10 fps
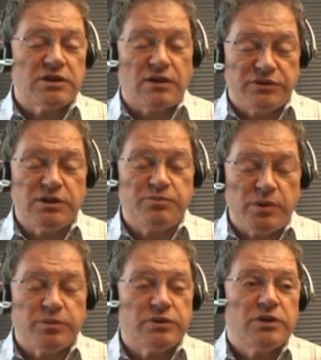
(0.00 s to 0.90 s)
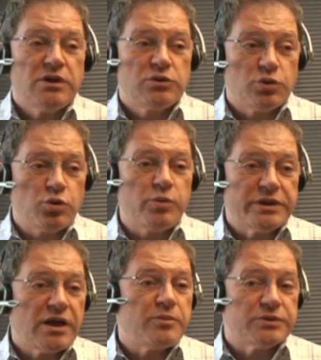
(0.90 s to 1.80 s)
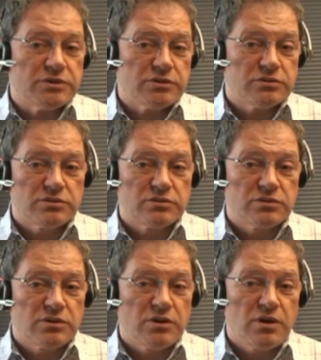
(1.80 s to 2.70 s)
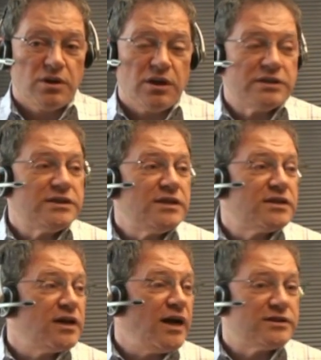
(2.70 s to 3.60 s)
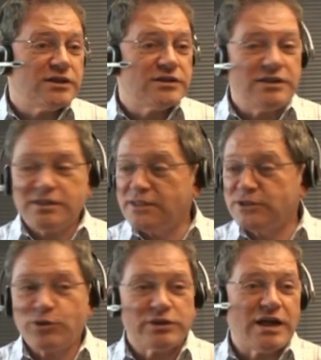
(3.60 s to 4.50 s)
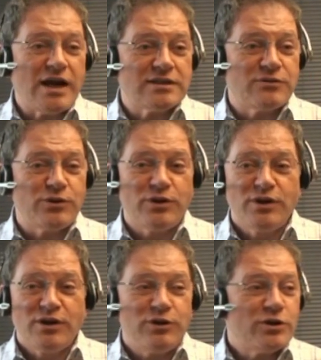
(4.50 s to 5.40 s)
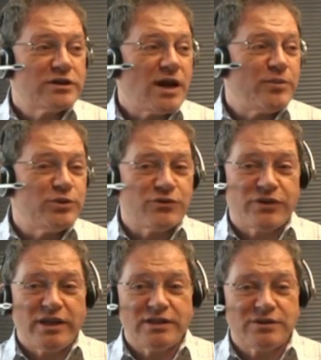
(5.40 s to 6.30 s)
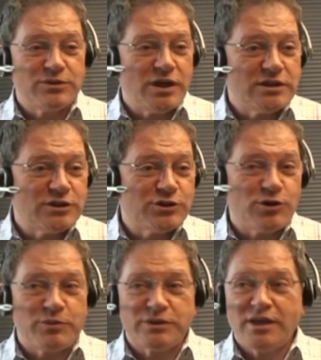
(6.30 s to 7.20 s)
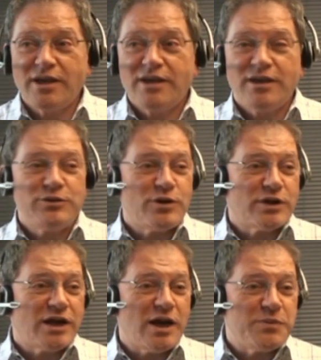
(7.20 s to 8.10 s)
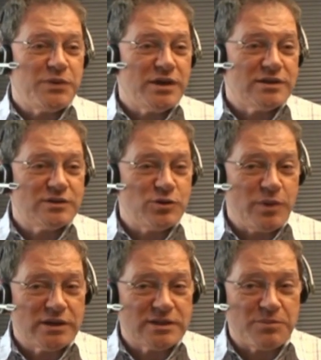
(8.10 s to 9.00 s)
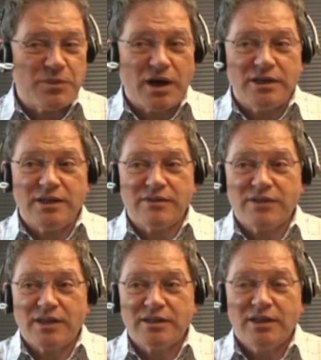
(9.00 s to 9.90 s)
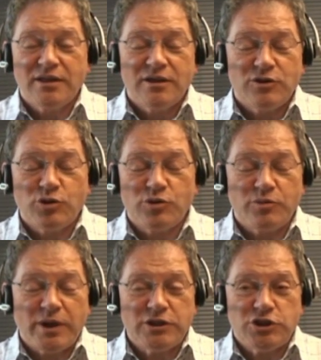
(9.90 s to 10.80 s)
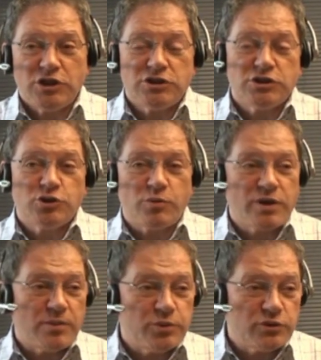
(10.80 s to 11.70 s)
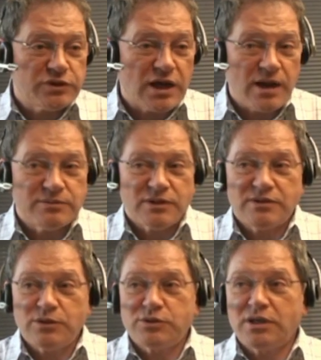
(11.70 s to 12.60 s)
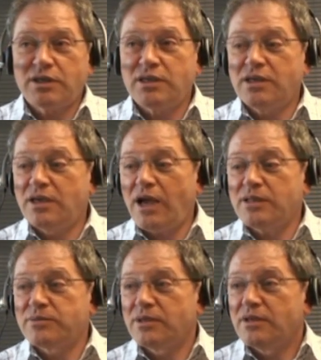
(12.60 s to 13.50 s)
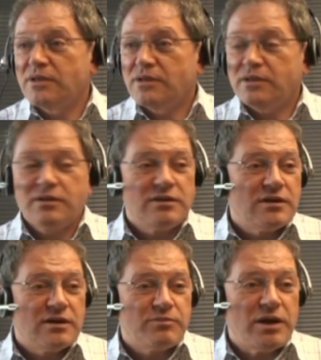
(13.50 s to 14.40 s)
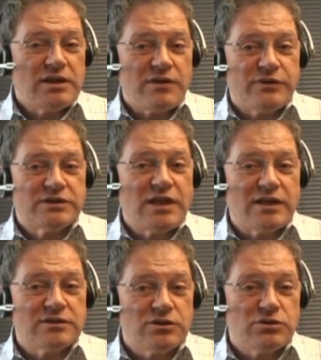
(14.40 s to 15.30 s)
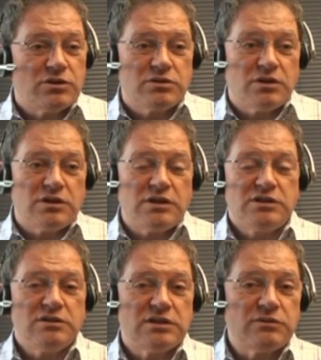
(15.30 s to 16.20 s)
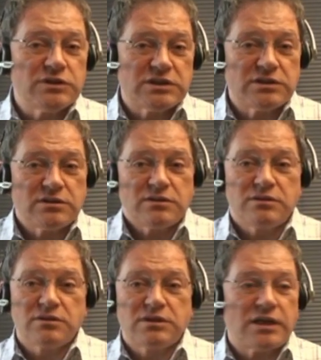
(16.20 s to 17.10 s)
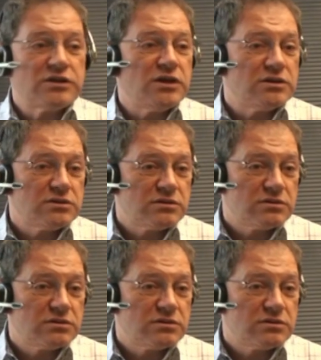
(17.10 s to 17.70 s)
And I've seen people to whom it happened. It's easy, guys. It's easy. It's so attractive. You learn a couple of things, you get a job, and you're happy, and you make some money, and then you might change the job a couple of times, and then you say, God, my life is done. You know, it didn't even start yet.